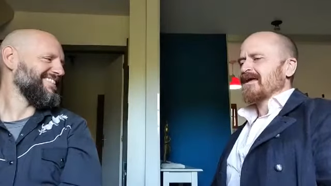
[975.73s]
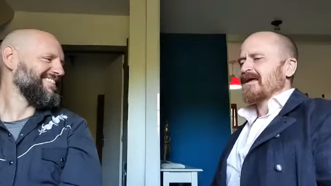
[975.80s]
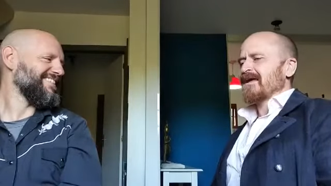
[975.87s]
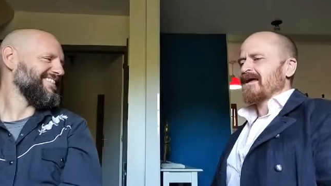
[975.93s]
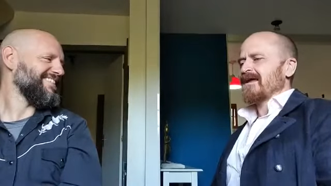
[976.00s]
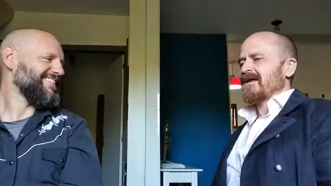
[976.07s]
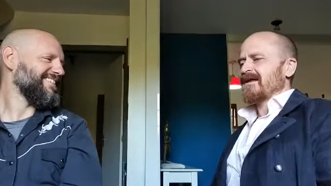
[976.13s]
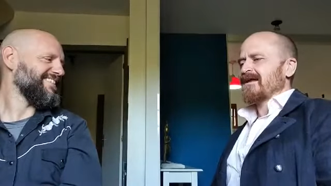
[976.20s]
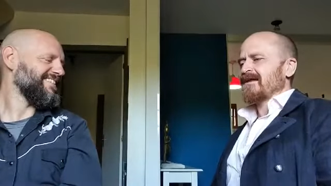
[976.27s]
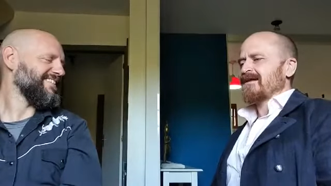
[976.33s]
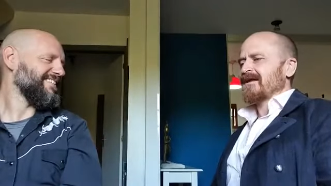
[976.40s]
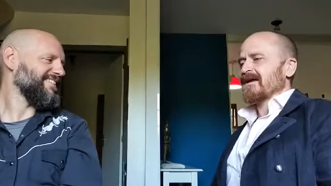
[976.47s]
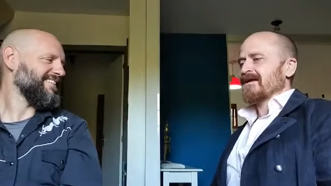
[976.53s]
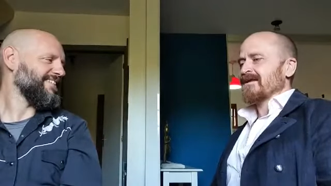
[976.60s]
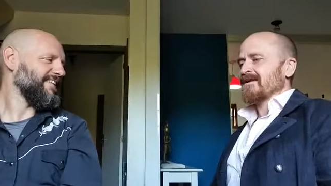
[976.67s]

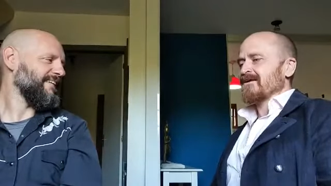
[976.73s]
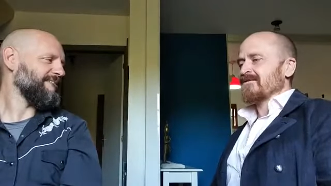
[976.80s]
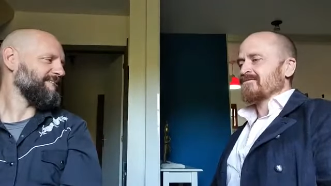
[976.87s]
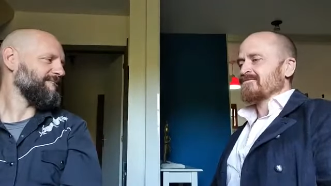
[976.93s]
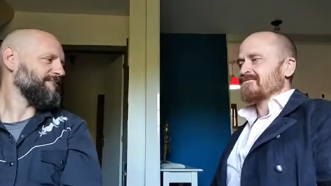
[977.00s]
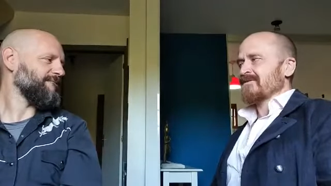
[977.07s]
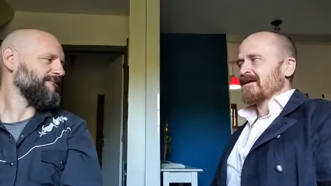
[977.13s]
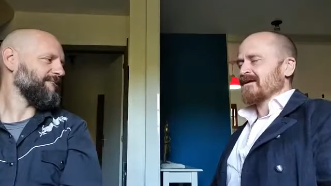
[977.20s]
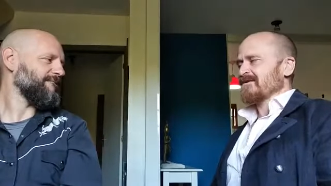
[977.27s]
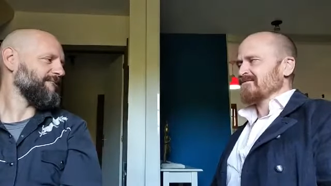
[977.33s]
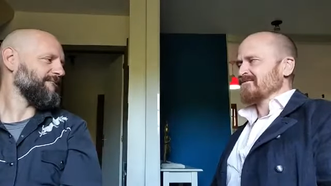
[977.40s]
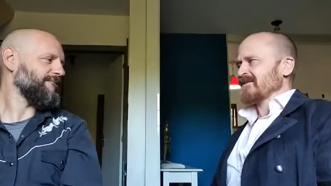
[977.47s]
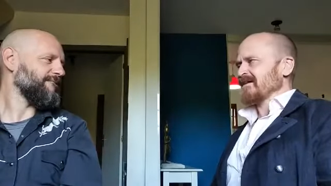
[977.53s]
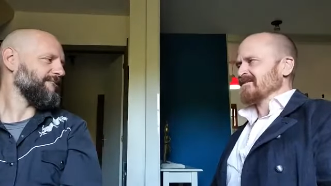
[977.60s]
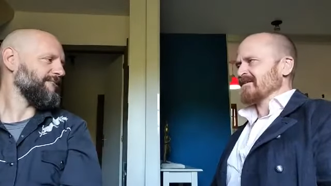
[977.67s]
Speaker 1: and I get a I get a
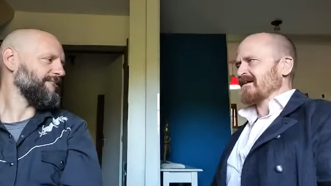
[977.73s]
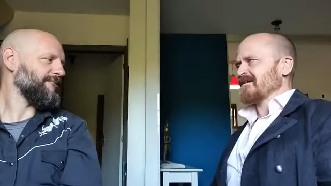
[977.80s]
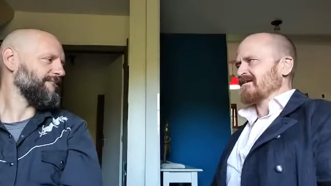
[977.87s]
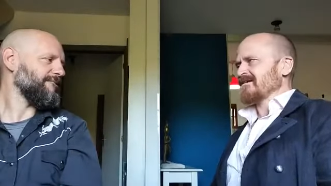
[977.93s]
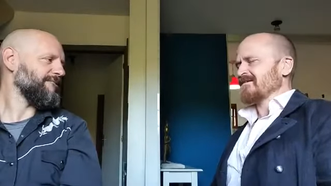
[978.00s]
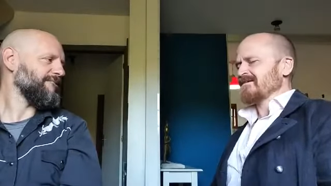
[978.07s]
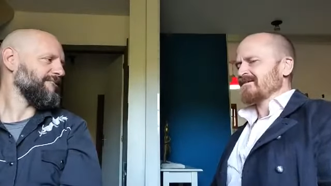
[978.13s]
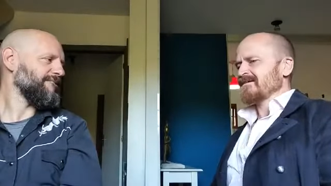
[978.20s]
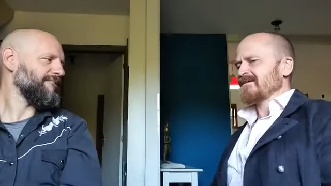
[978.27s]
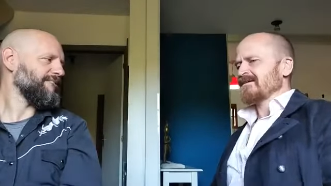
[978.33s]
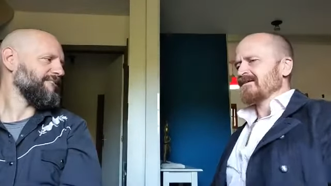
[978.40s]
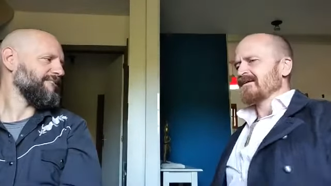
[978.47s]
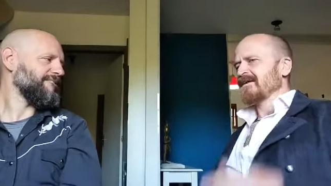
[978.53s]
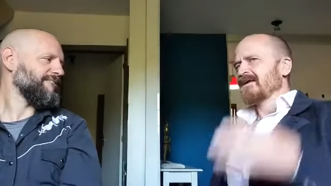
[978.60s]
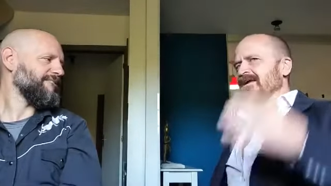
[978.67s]
flat tire,
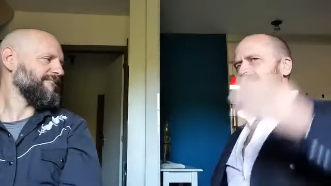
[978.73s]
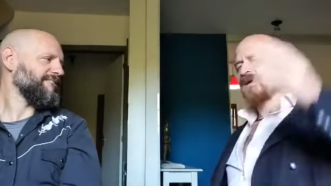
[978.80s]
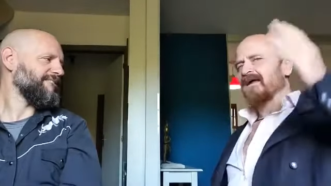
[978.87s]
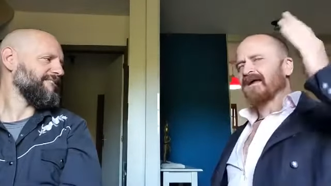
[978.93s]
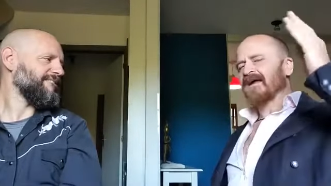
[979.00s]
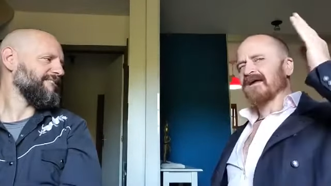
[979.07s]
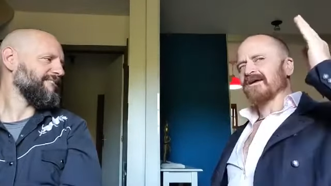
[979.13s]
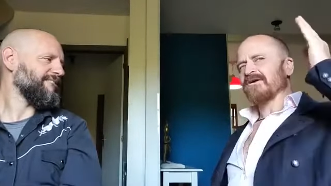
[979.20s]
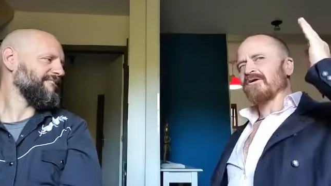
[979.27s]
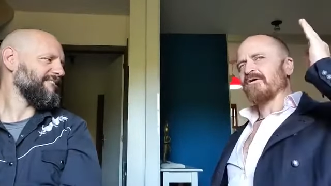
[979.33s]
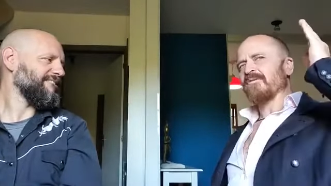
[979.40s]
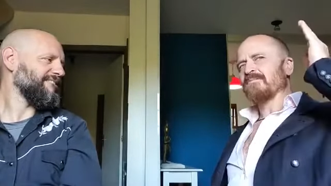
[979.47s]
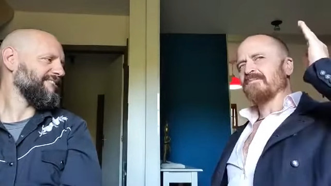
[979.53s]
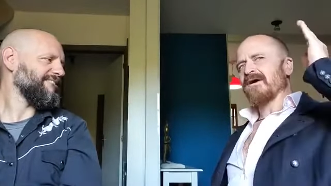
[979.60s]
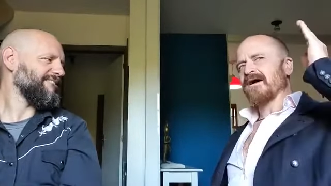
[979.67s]
and I
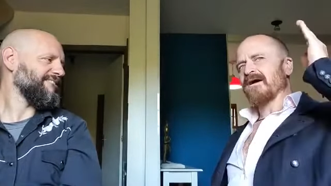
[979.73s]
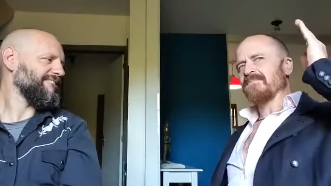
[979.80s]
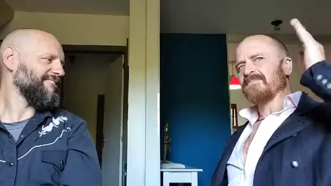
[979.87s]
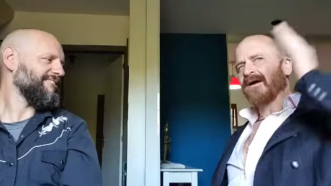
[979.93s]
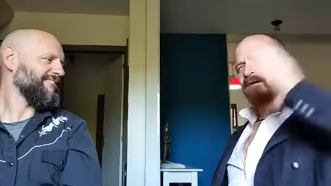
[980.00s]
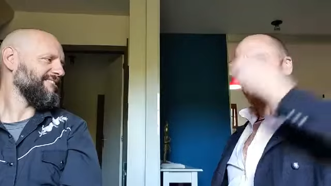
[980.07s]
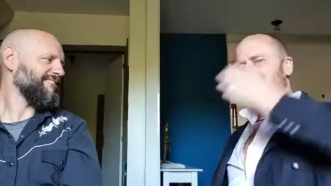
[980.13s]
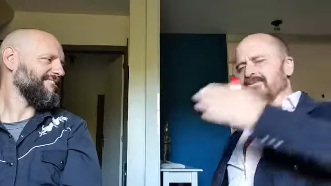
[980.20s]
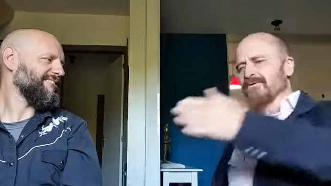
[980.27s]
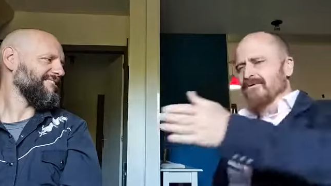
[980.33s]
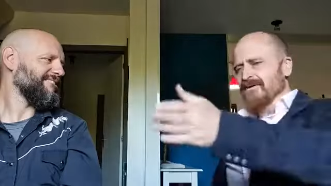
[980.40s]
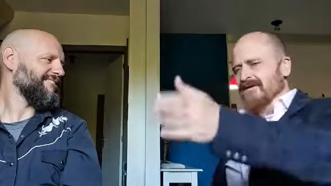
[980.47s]
go I I pull